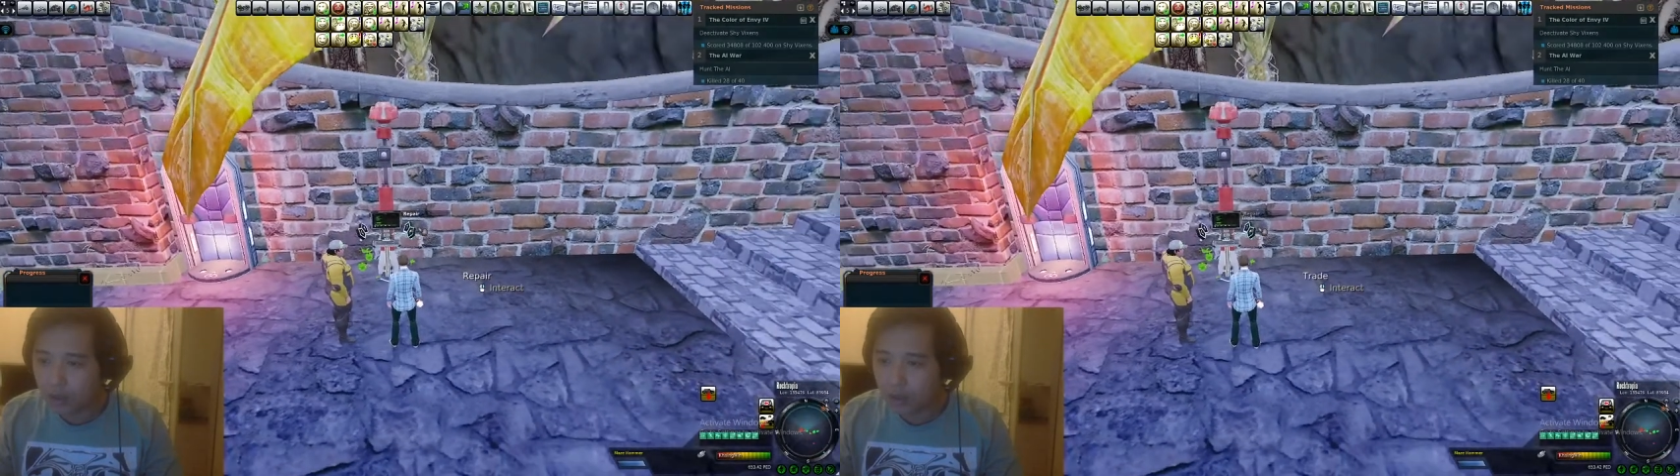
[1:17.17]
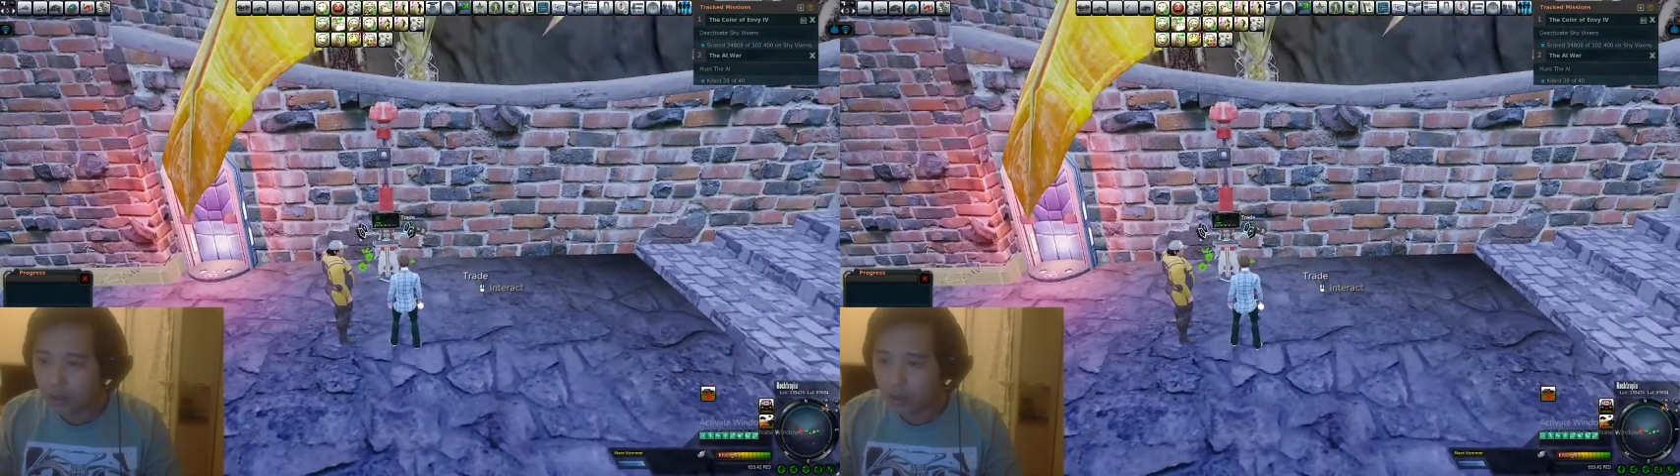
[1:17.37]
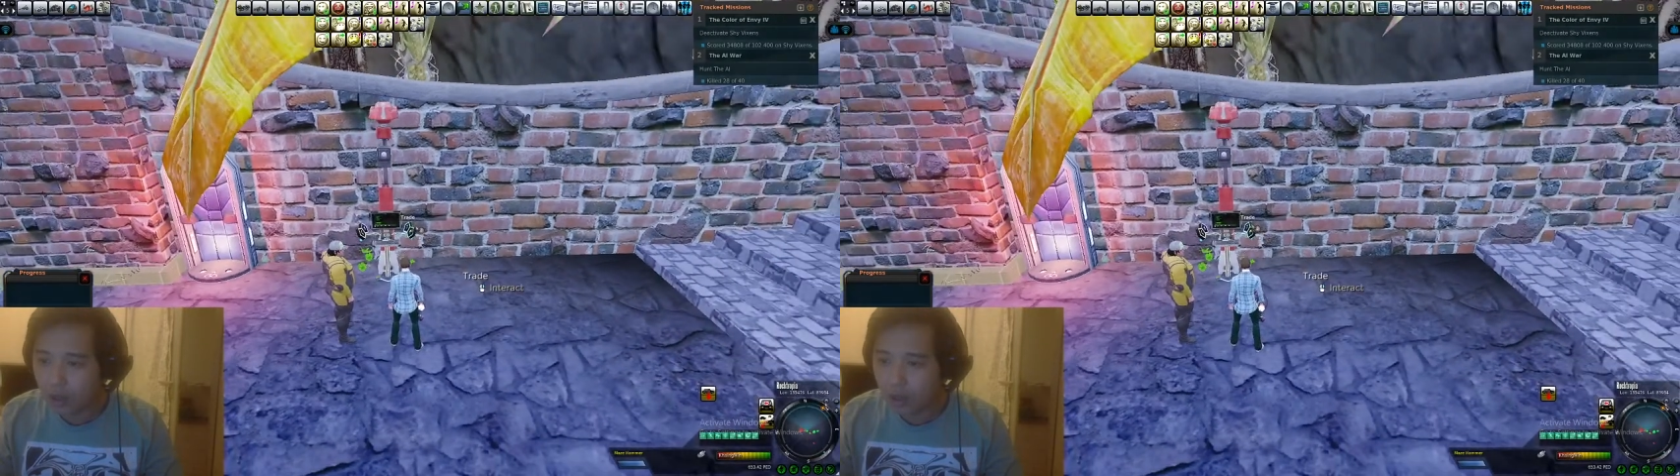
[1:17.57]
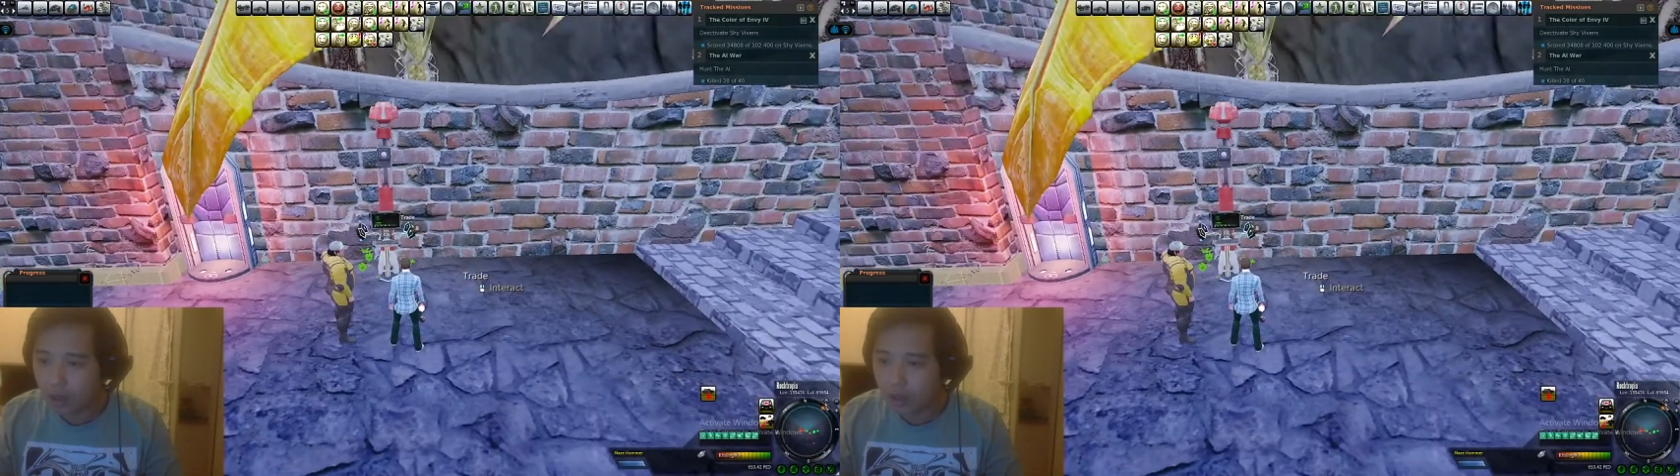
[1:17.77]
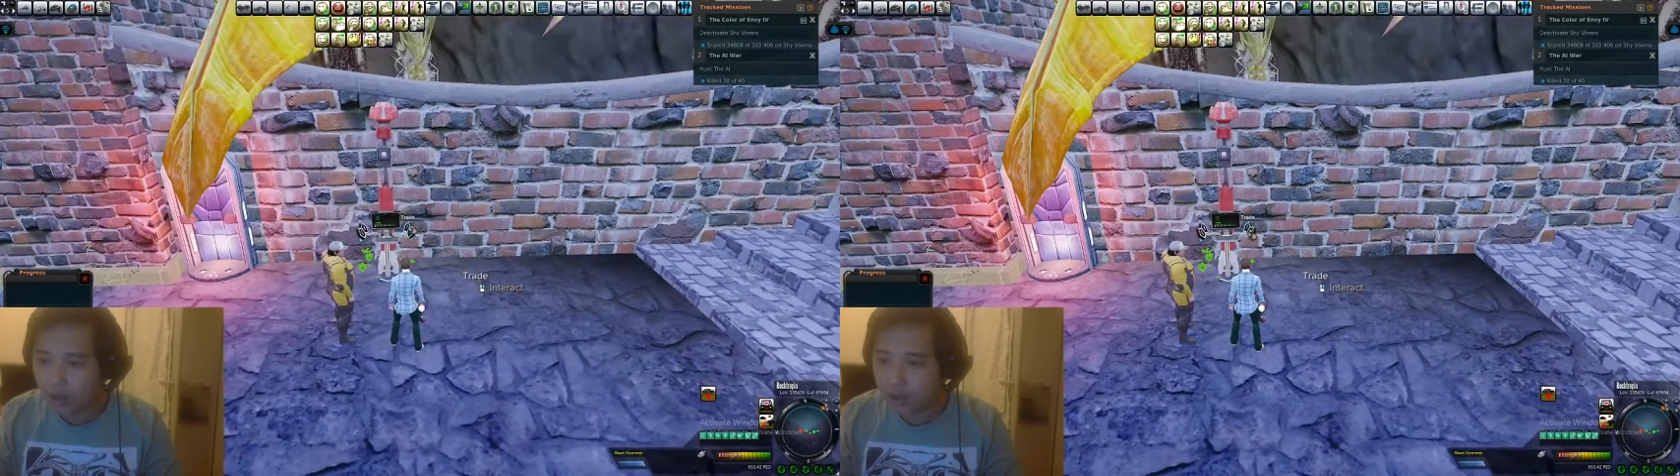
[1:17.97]
know where
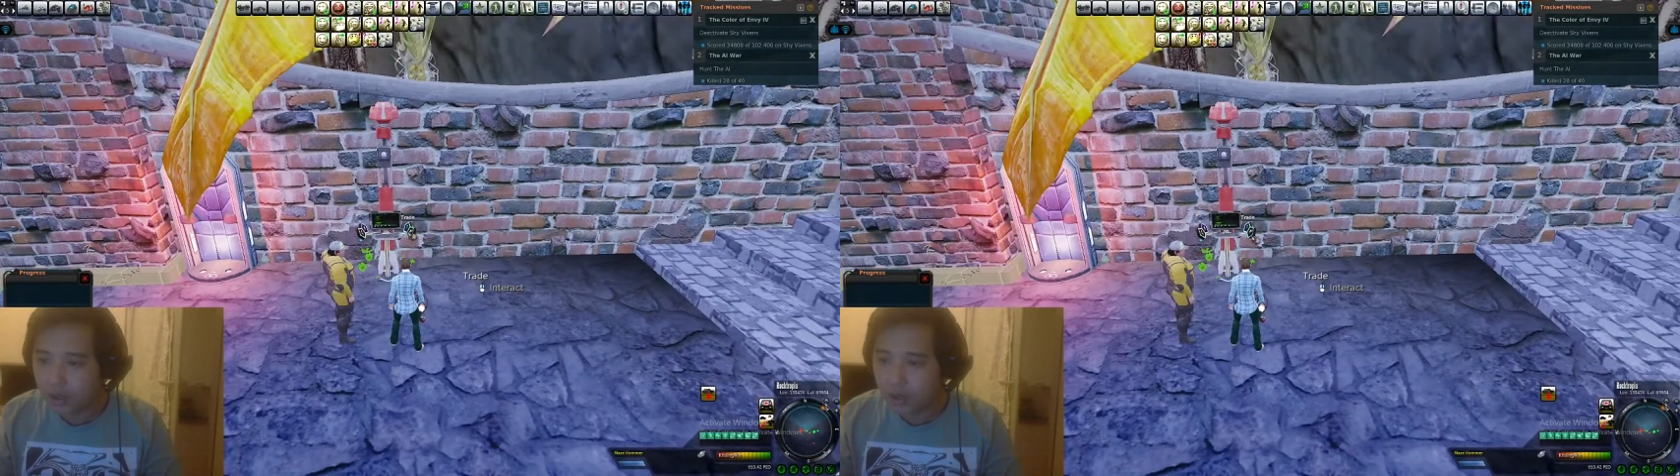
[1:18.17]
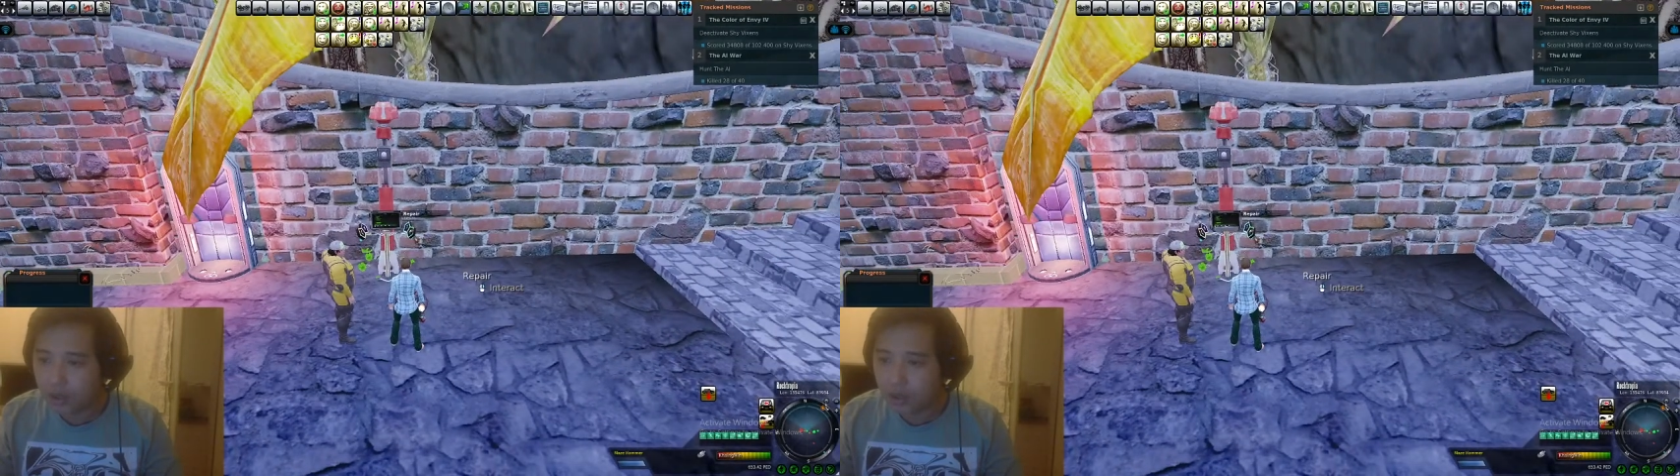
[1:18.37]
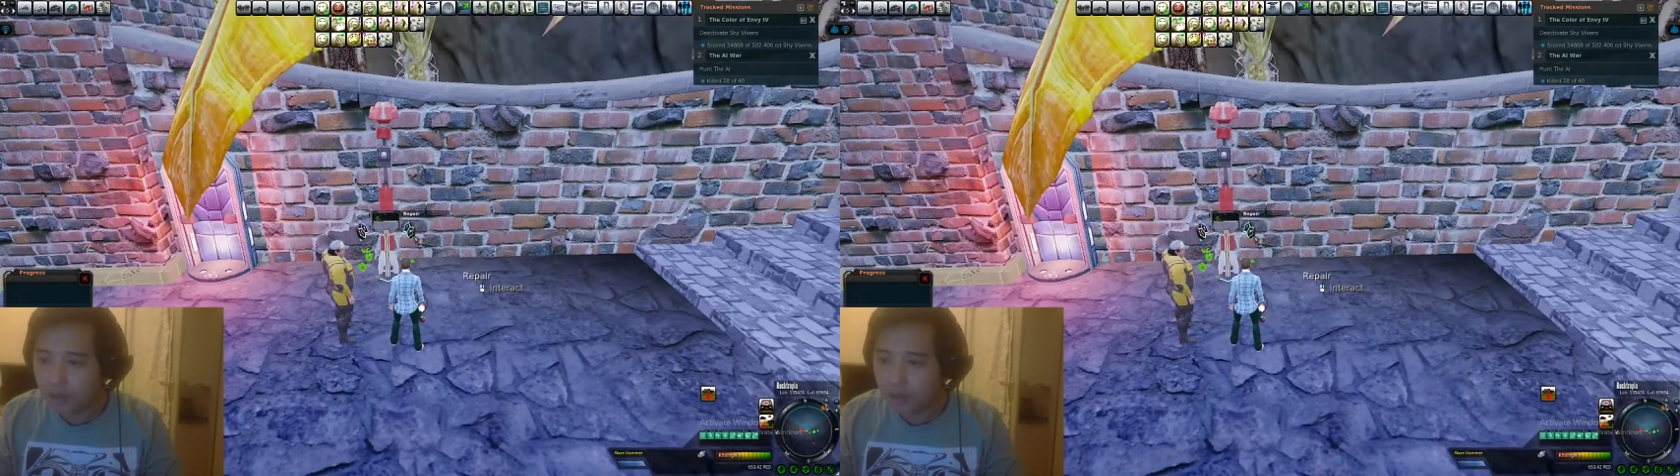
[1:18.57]
auction is.